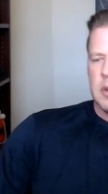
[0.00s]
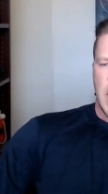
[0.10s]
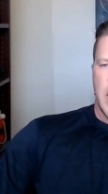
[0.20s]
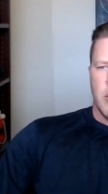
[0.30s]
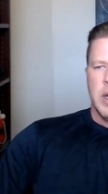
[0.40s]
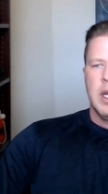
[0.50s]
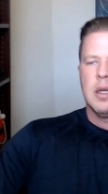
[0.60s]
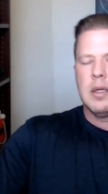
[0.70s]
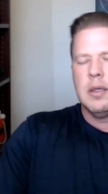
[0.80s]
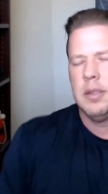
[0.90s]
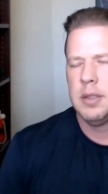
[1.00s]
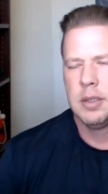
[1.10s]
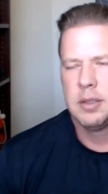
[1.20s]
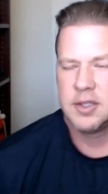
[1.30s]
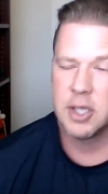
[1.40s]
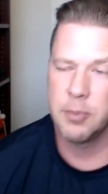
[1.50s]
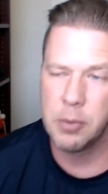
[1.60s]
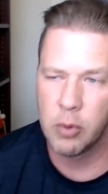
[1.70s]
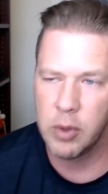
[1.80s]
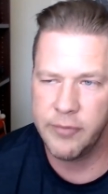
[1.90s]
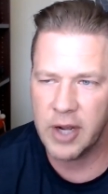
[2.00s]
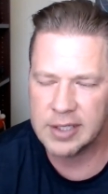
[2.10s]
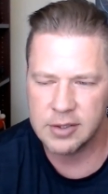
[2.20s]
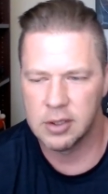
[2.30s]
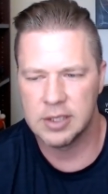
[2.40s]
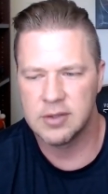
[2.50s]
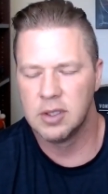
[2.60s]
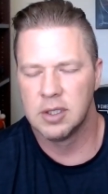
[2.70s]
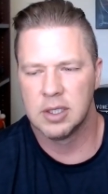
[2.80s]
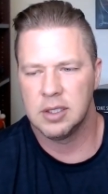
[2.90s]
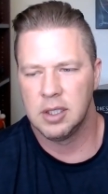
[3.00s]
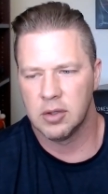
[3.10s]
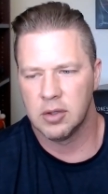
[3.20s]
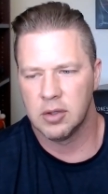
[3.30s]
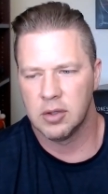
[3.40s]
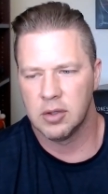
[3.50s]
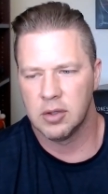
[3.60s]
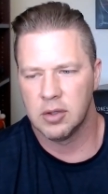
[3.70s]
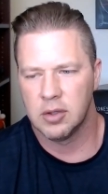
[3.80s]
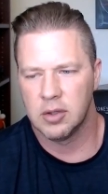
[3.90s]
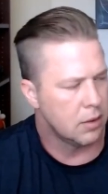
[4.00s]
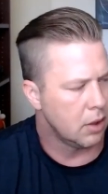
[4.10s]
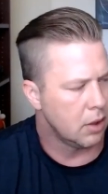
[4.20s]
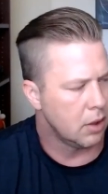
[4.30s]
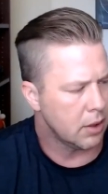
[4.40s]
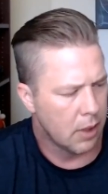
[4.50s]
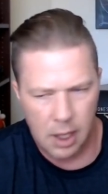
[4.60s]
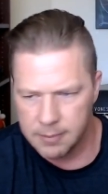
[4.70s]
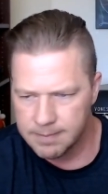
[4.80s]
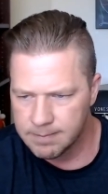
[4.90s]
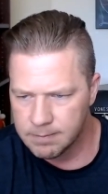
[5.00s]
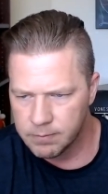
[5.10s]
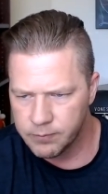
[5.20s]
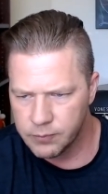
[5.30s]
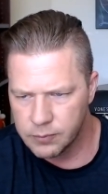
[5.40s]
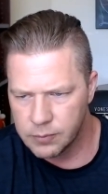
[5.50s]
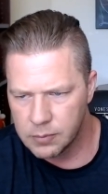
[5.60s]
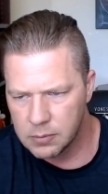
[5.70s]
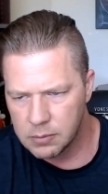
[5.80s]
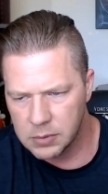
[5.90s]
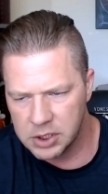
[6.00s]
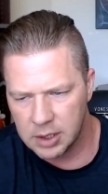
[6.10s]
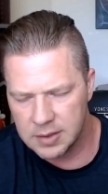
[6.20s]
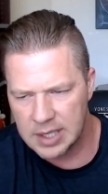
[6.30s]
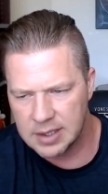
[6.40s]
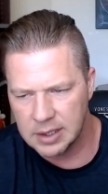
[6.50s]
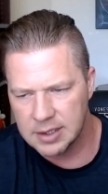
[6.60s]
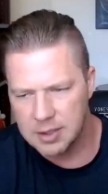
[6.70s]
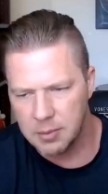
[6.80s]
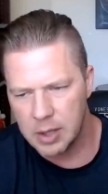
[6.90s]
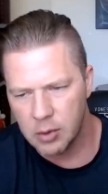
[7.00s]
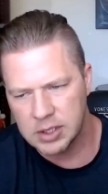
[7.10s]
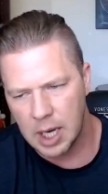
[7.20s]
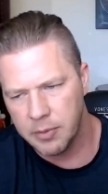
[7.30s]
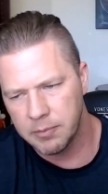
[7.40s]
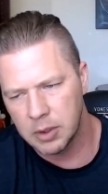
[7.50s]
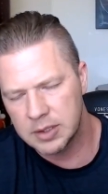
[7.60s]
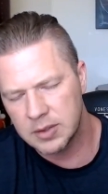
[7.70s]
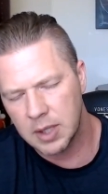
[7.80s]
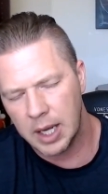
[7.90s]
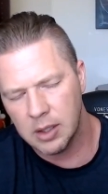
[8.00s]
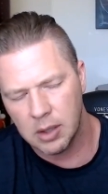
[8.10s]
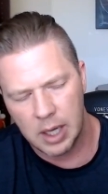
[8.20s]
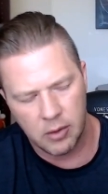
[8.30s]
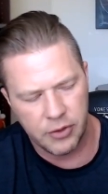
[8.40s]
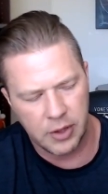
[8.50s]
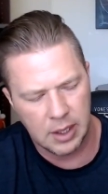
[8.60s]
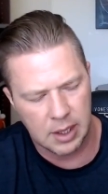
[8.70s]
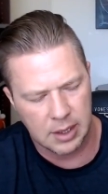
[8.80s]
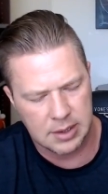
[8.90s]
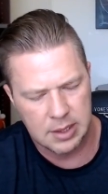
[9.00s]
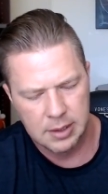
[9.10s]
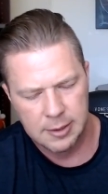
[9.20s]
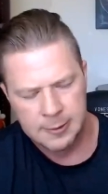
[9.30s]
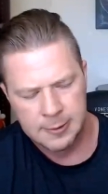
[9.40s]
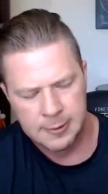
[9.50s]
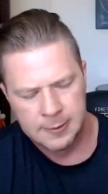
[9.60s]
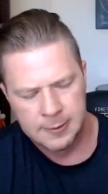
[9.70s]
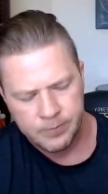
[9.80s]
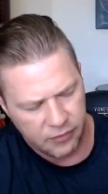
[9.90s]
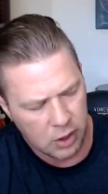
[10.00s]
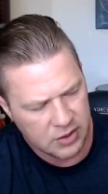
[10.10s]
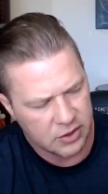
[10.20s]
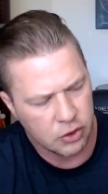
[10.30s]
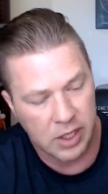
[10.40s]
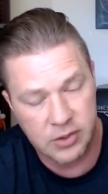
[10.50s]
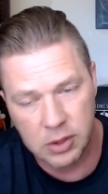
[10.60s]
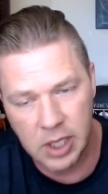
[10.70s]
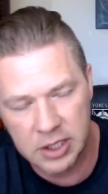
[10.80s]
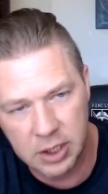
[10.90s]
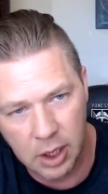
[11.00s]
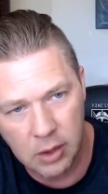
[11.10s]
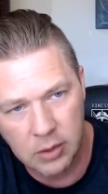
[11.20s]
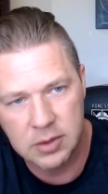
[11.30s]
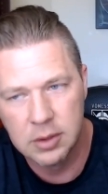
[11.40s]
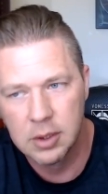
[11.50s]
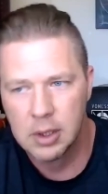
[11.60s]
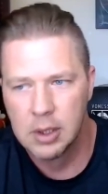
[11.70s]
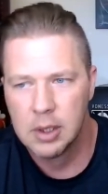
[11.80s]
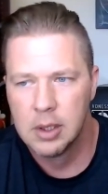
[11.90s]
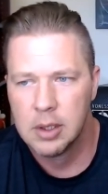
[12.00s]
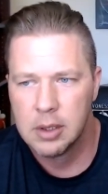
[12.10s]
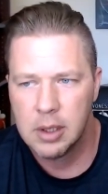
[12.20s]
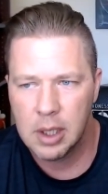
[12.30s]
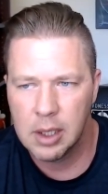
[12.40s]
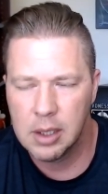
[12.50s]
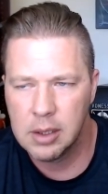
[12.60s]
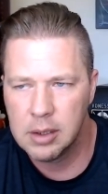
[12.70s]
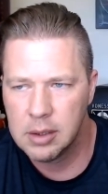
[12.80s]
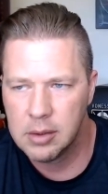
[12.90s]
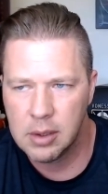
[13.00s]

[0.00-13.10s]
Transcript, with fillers: yeah reading some people read faster and that's uh, you know that's great look um michelle's asking does it matter what type of books i don't i don't think that as far as the stress reduction goes then